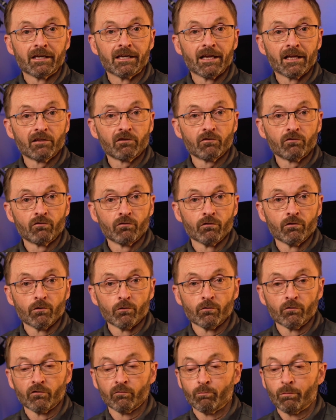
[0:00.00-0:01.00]
get to
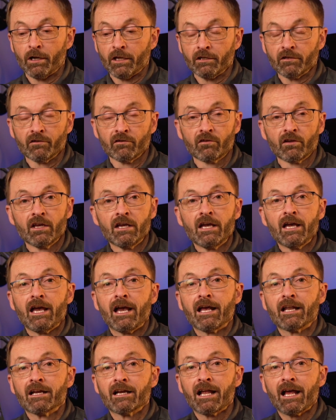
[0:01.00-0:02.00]
those buttons.
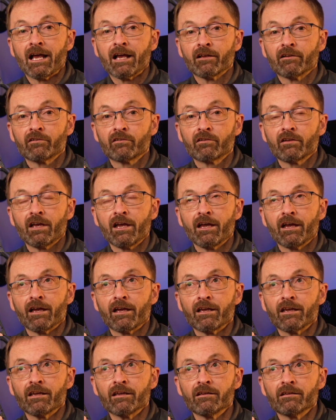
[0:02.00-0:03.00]
And it has
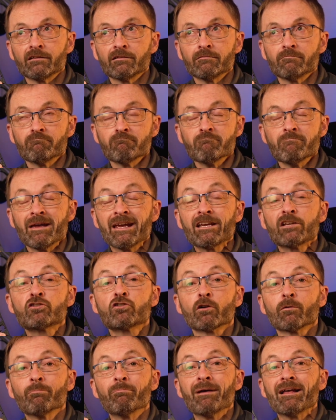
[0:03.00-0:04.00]
a
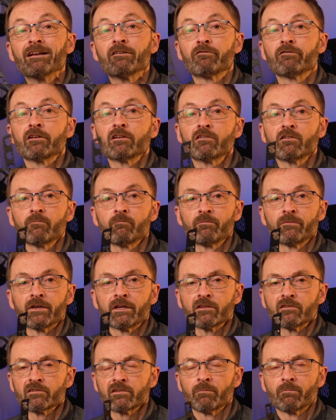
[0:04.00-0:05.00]
major benefit.
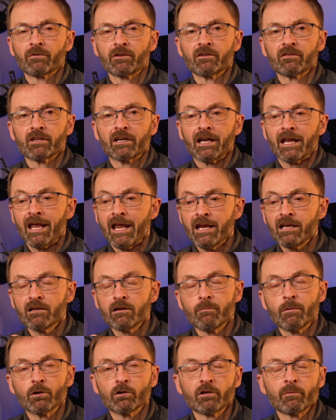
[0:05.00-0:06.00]
And something that I
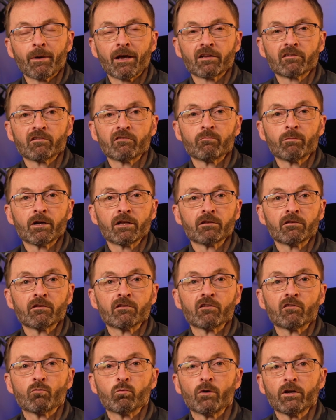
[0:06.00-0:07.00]
hate about capacitive
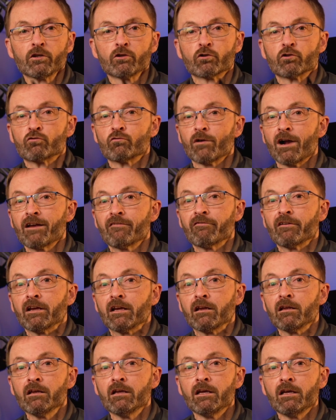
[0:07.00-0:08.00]
buttons is when you're
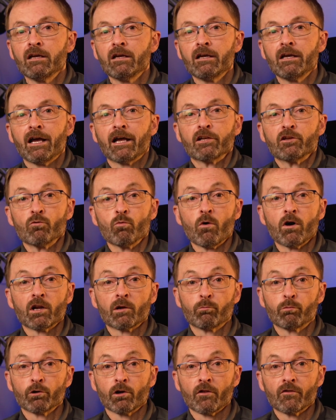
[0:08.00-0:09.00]
driving and you
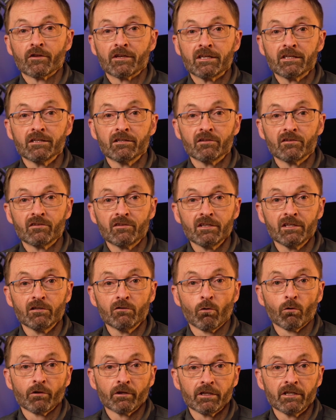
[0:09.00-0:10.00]
want to put on the heated
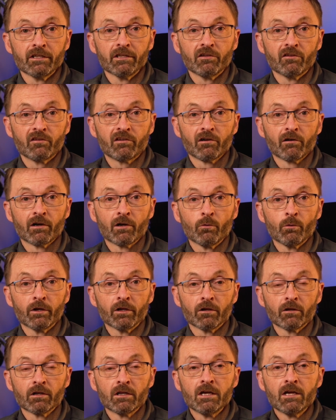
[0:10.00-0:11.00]
seat or the heated steering
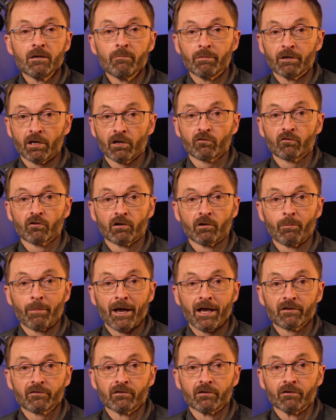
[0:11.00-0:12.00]
wheel, because they're
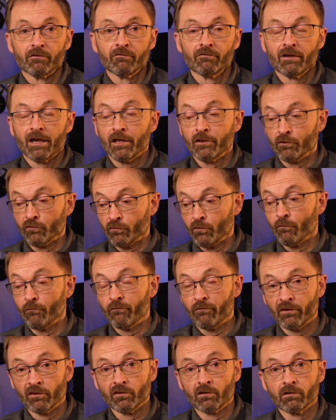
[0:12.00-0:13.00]
capacitive and there's no
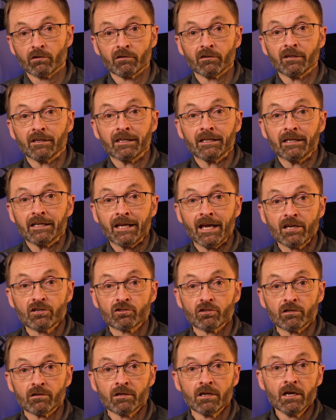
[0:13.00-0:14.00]
physical
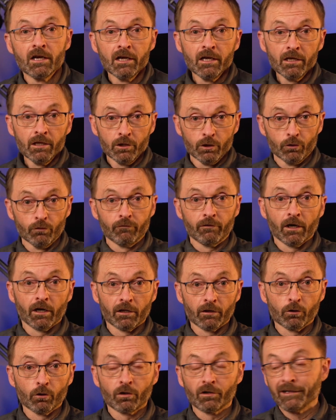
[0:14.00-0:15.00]
delineation, you've got
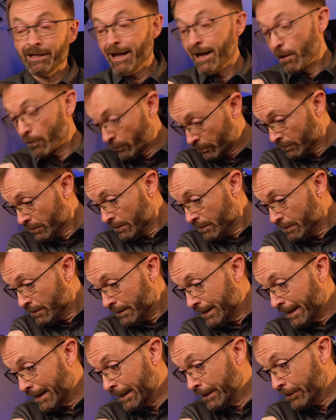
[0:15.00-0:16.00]
to look down
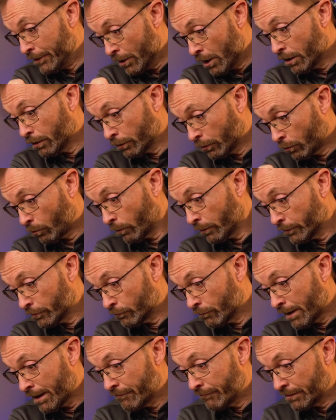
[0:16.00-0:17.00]
and not look where
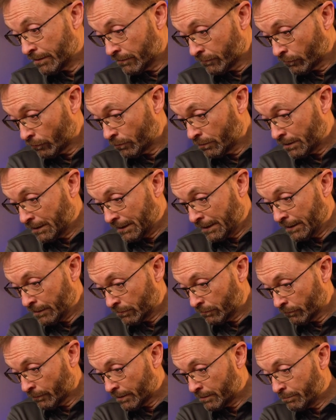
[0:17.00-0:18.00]
you're driving so you can
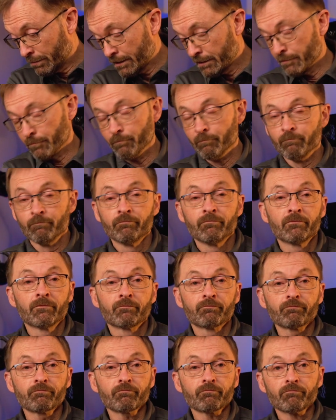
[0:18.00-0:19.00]
hit the right button.
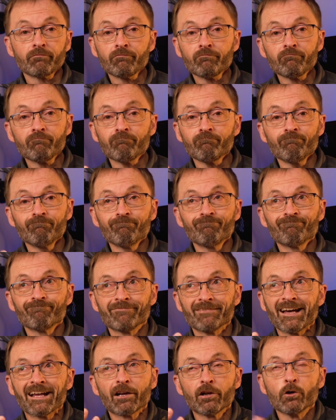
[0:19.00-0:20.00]

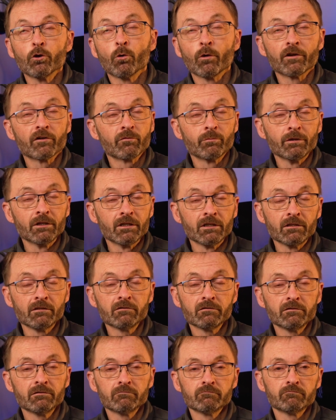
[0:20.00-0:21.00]
That annoys
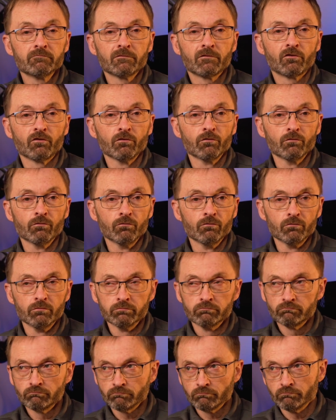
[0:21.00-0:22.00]
me
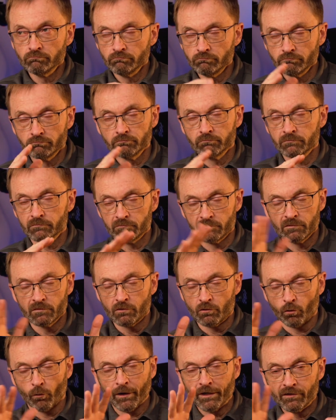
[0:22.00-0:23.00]
to
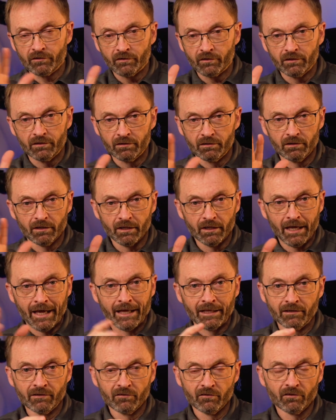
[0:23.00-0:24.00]
crazy
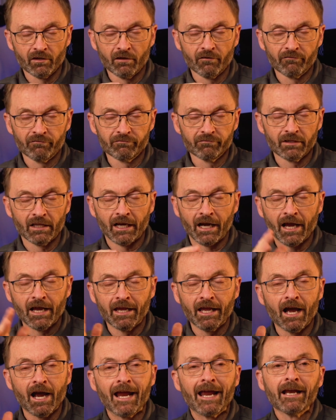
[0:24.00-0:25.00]
ends of, like,
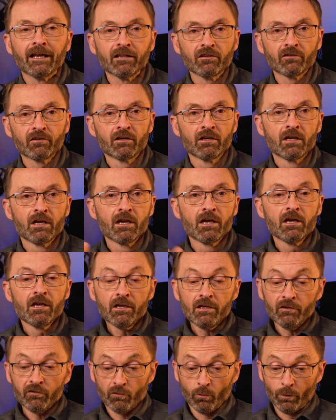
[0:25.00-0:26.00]
I hate it.
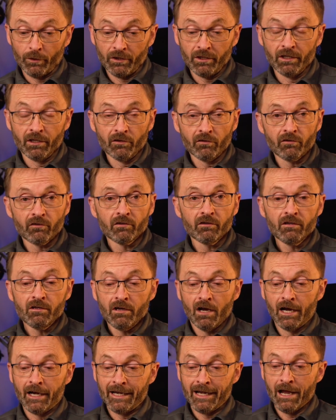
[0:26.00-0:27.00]
So with this,
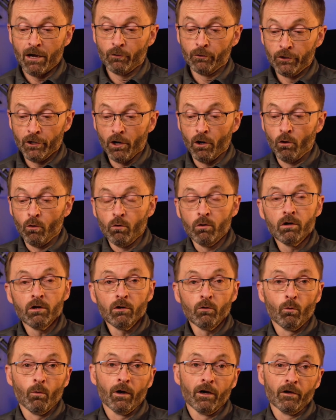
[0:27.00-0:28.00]
I now know
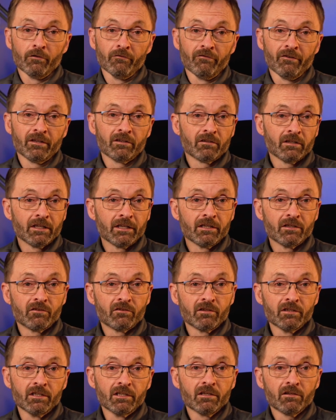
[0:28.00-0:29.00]
where the ventilated
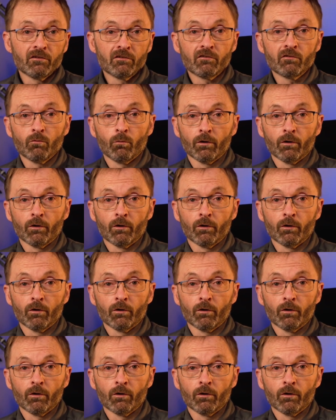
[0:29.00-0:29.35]
seat is,